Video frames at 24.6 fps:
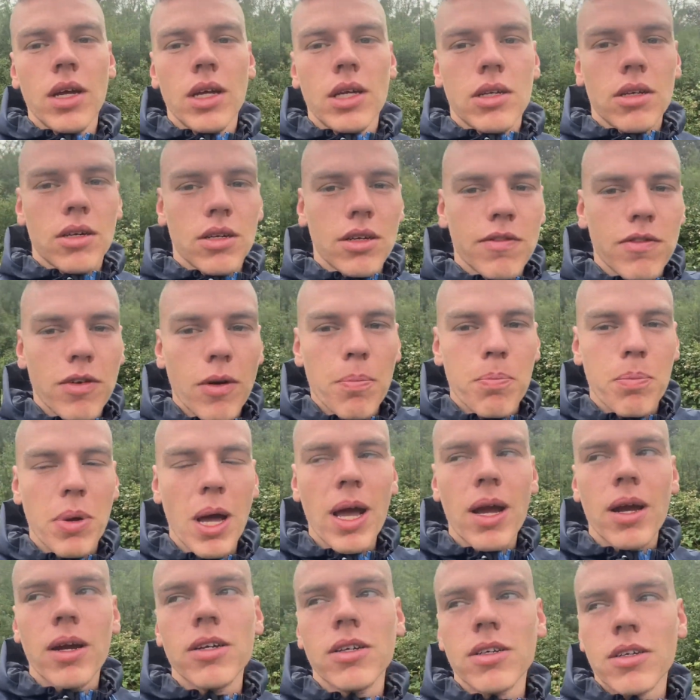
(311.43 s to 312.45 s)
you're going to feel
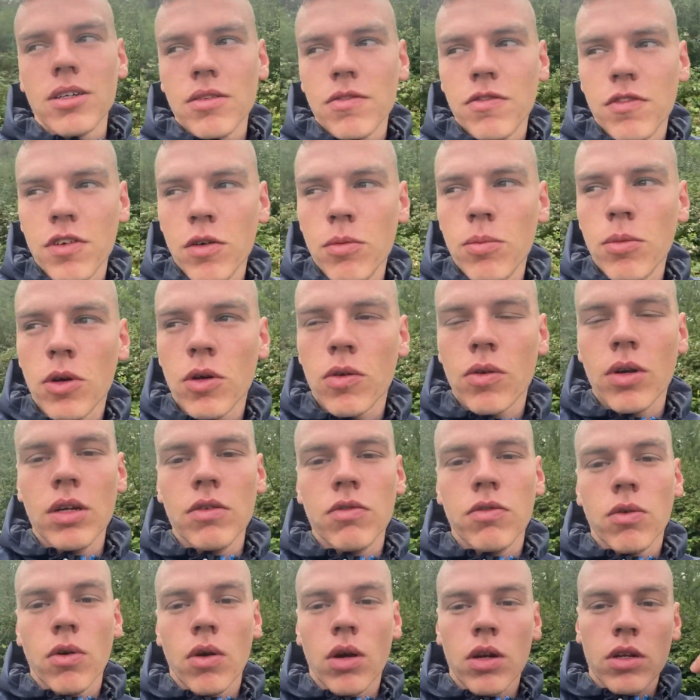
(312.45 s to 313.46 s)
better you're going to feel more
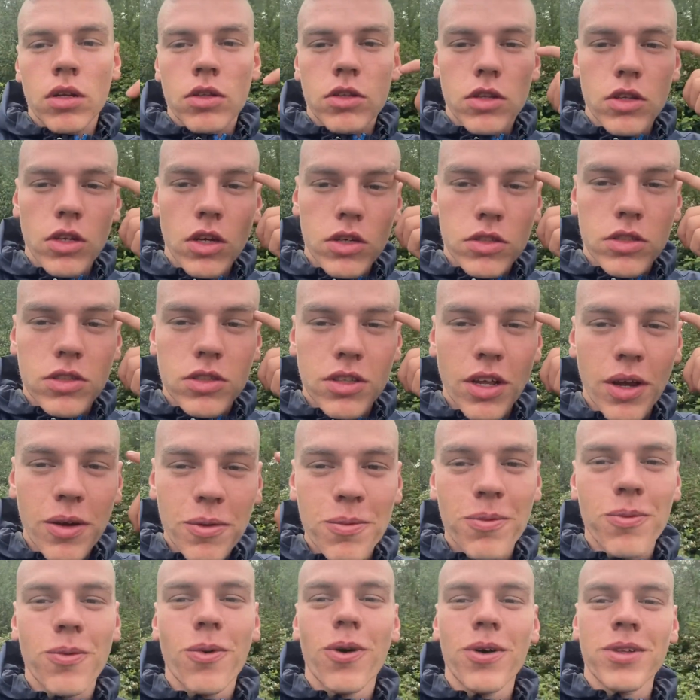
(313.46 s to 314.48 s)
grateful and i just
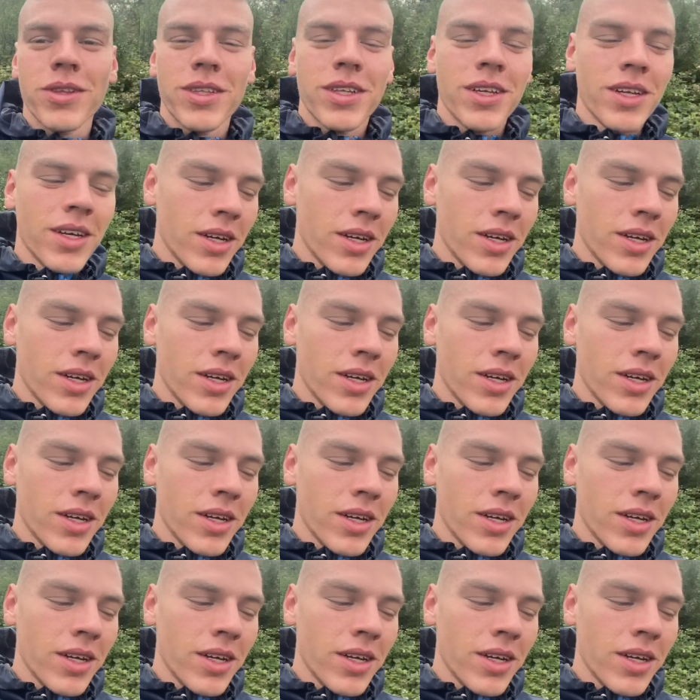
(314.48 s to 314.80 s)
don't want